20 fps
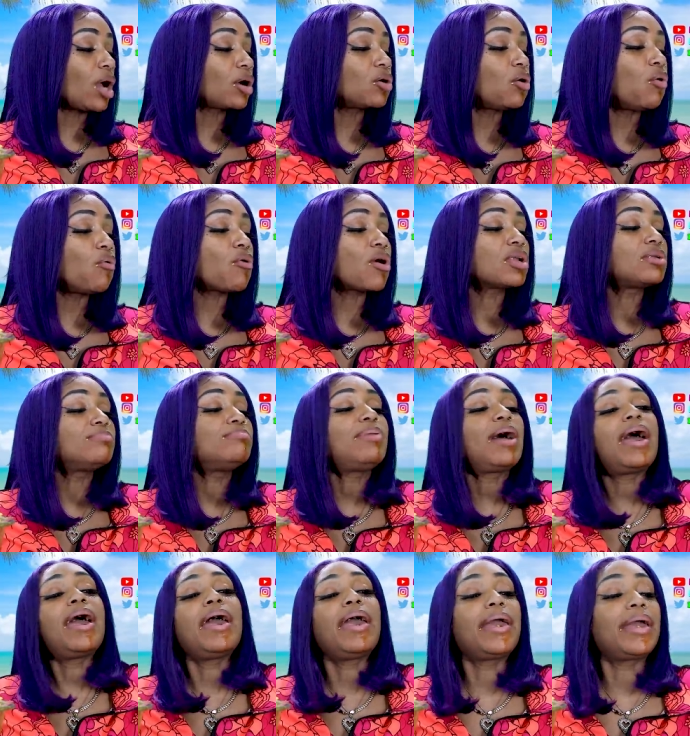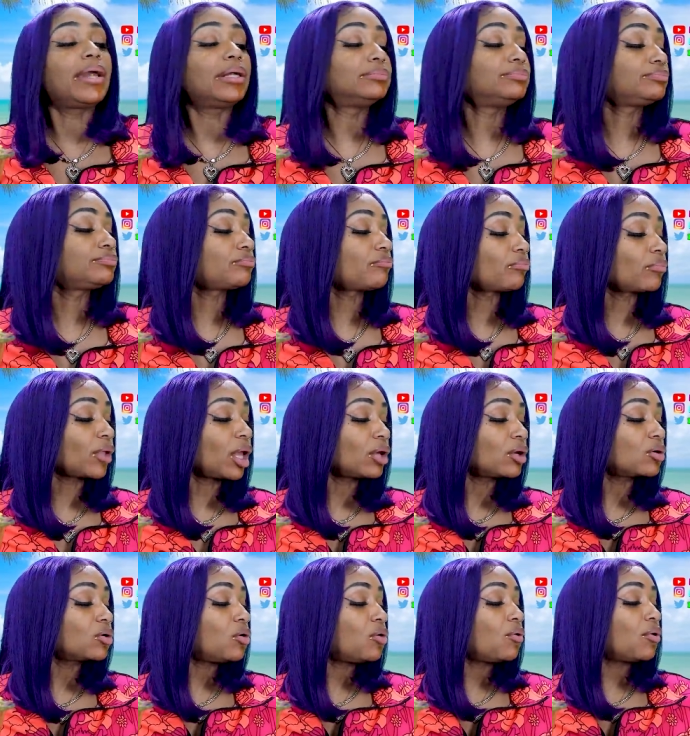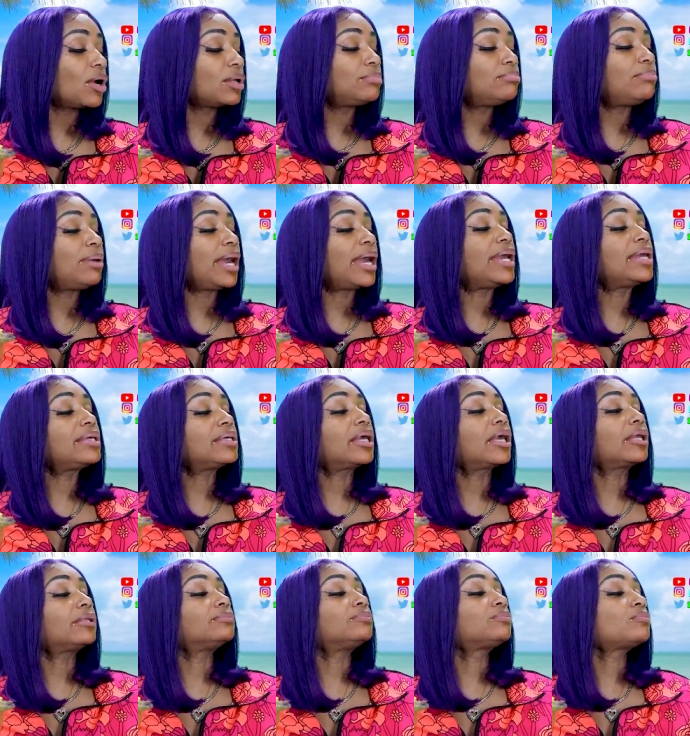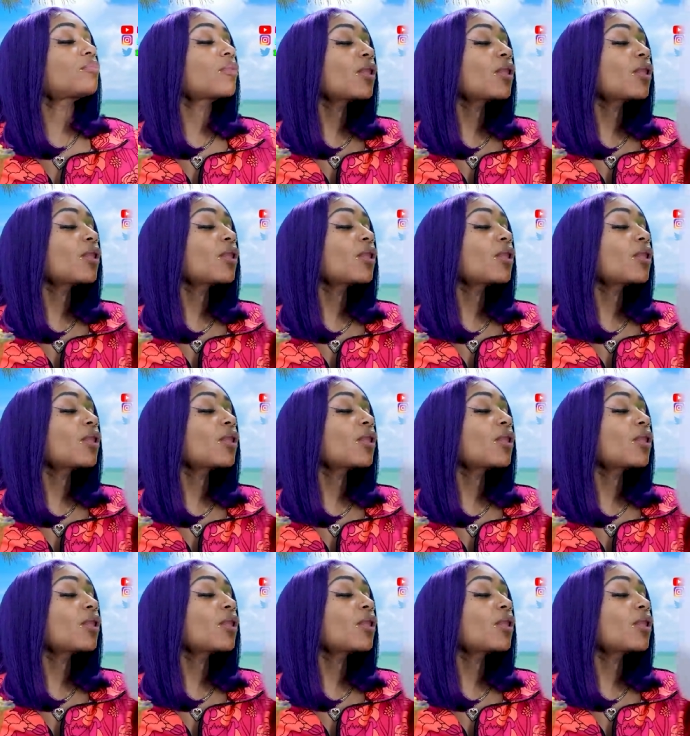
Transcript: Corn bang. Corn banging.